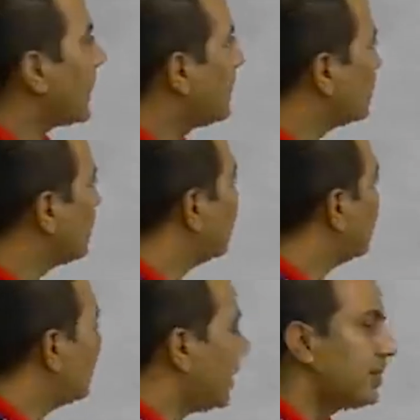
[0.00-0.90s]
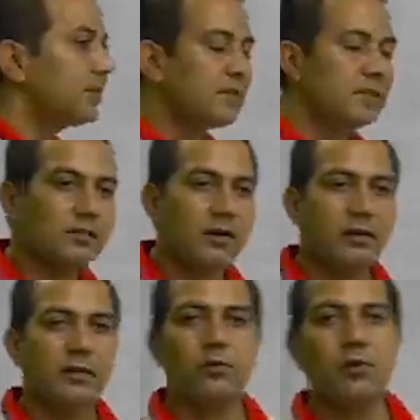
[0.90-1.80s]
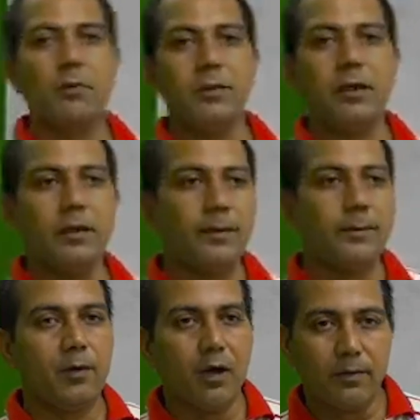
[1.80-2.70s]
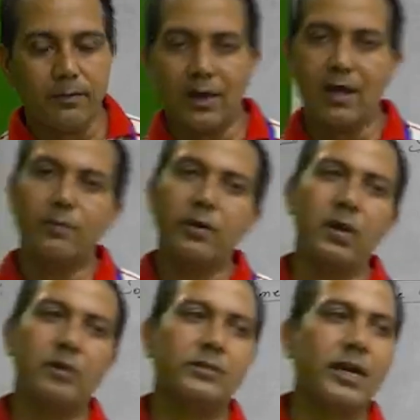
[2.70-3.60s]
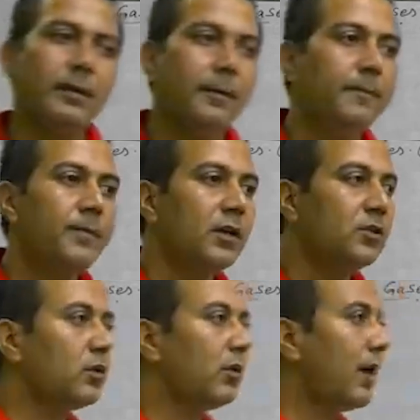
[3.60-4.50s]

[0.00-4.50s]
So let us start the topic of carbon dioxide. So